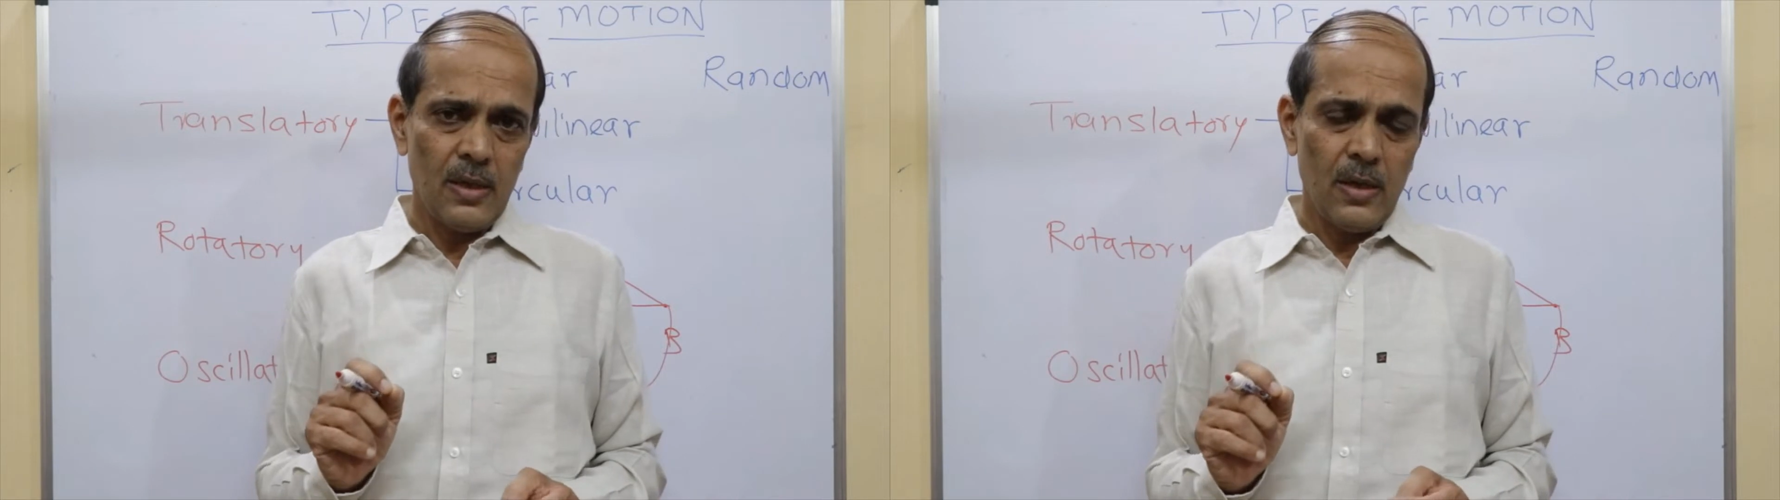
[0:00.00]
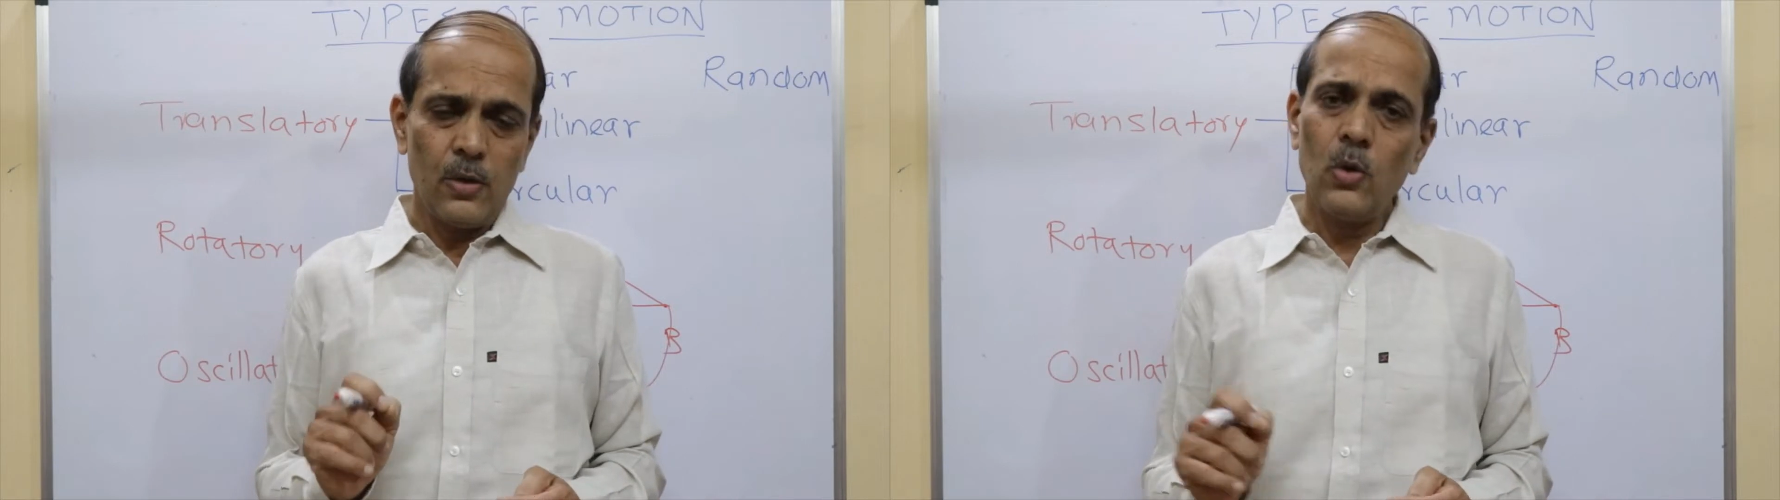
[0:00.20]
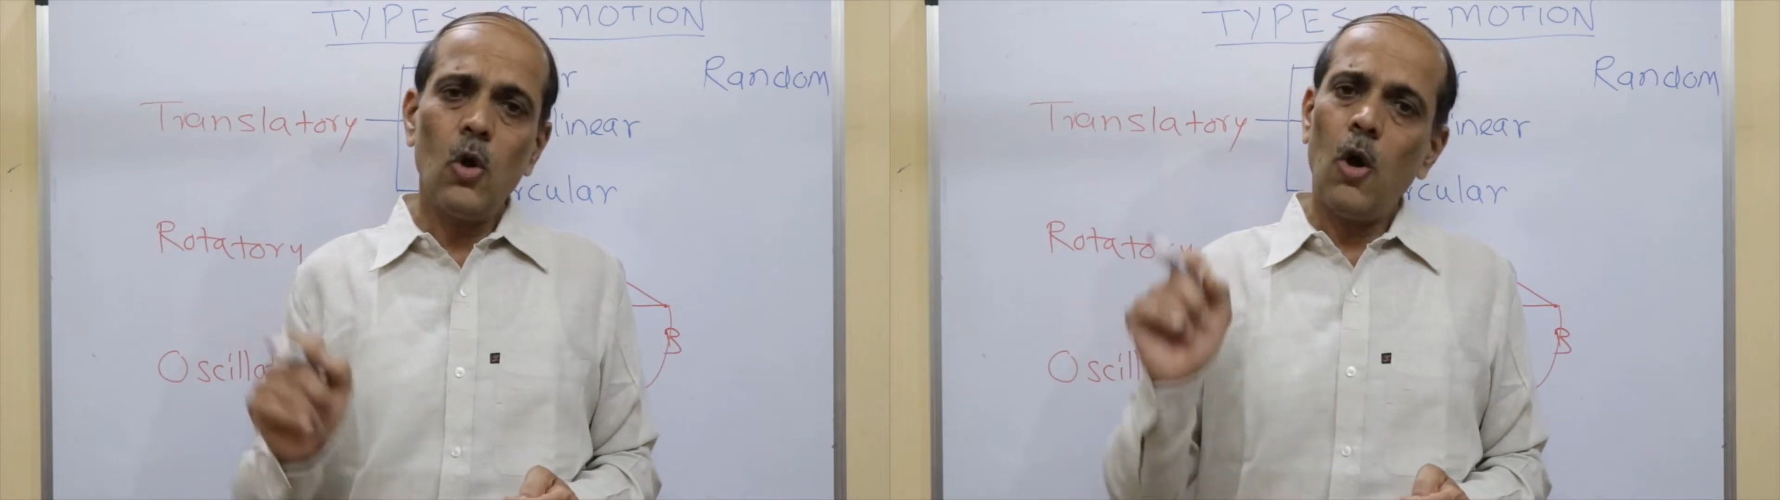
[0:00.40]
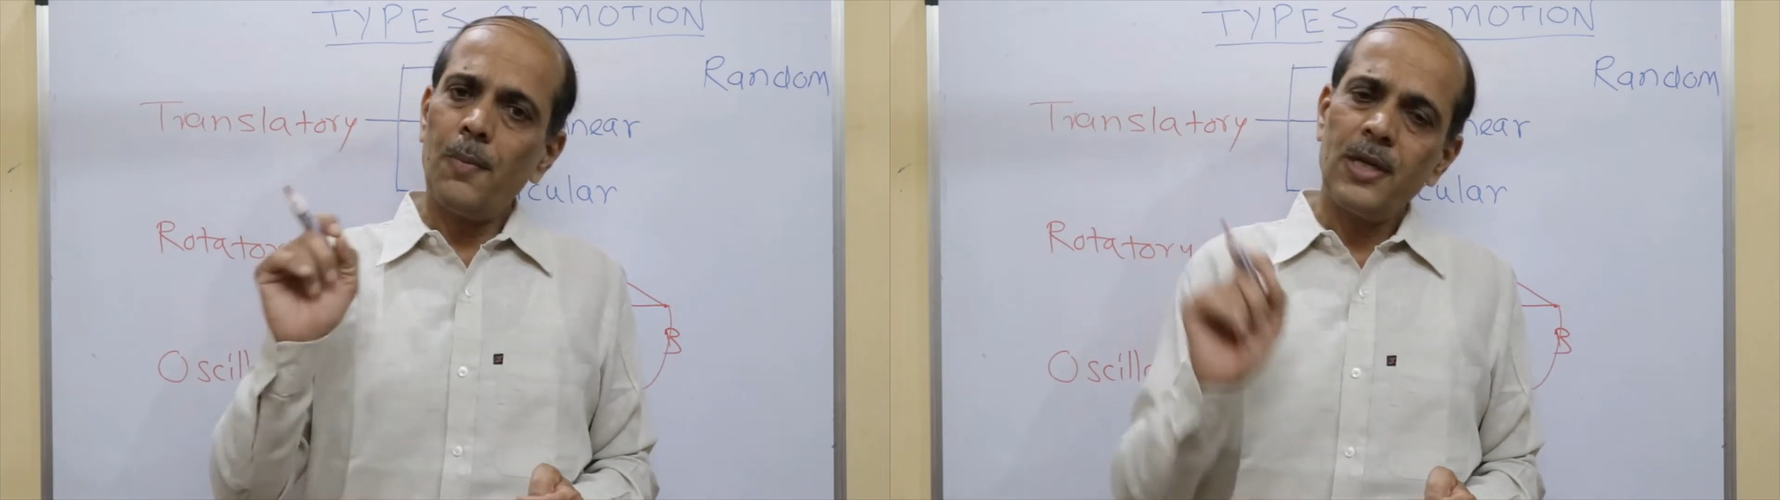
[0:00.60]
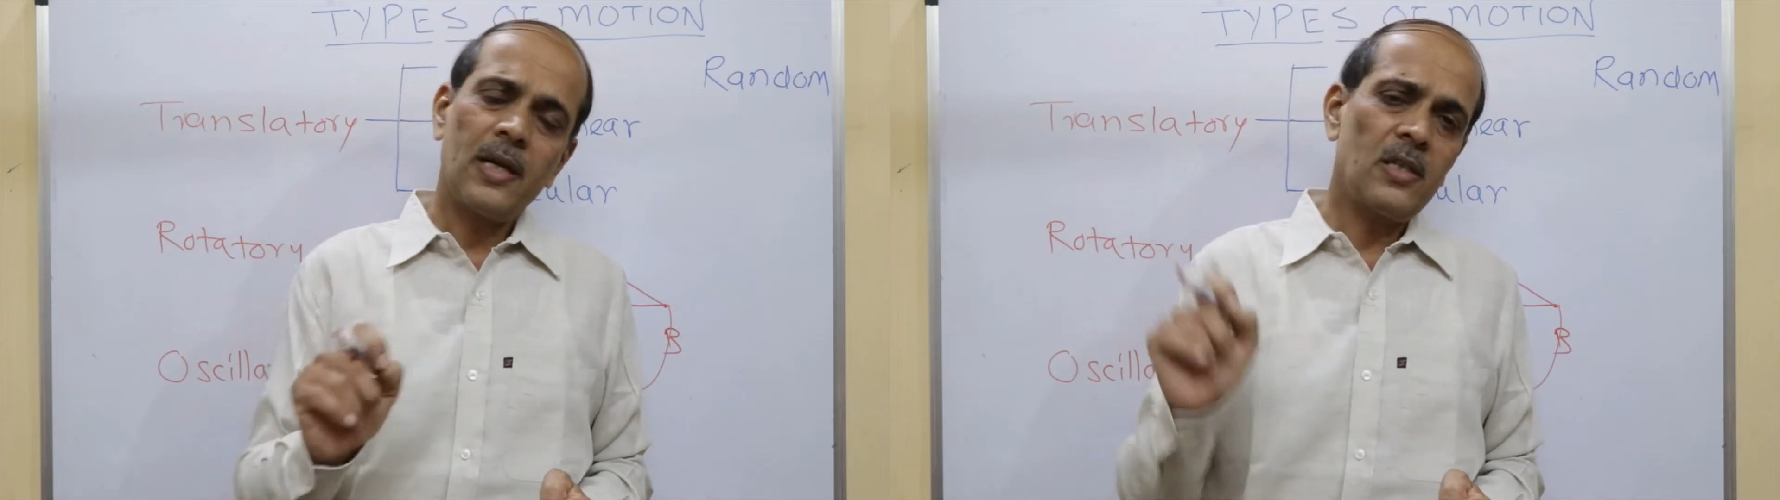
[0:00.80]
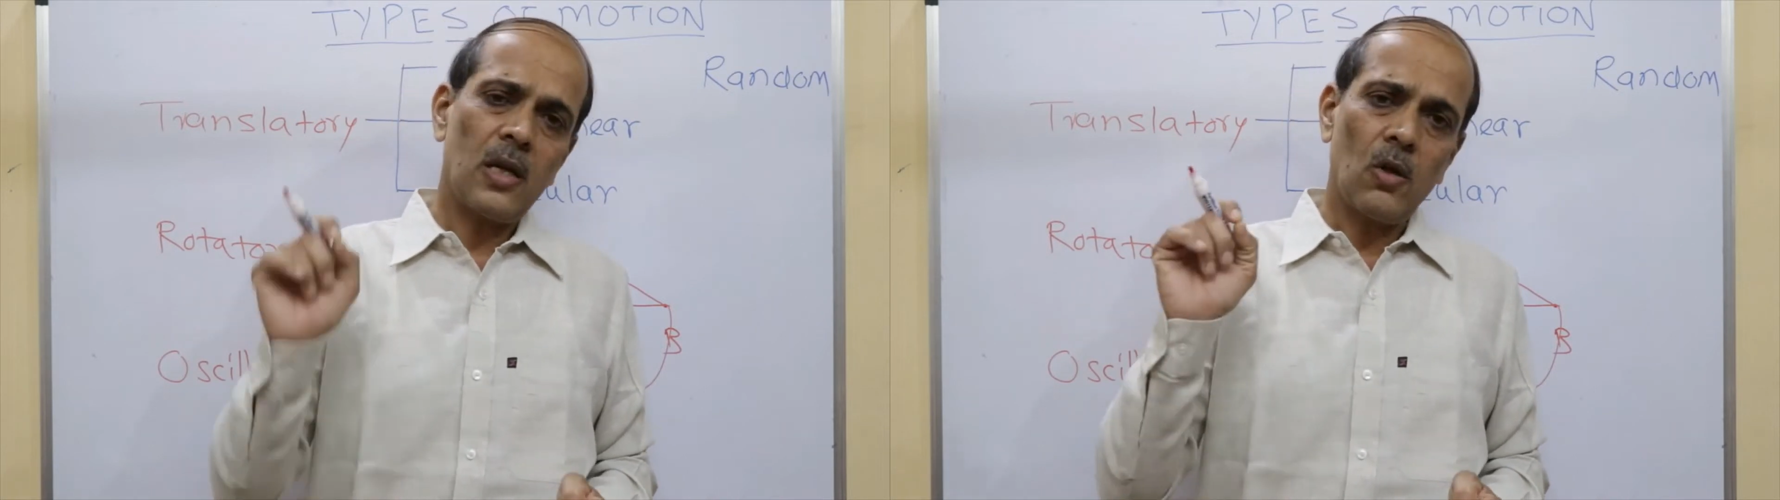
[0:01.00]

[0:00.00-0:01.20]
you know objects are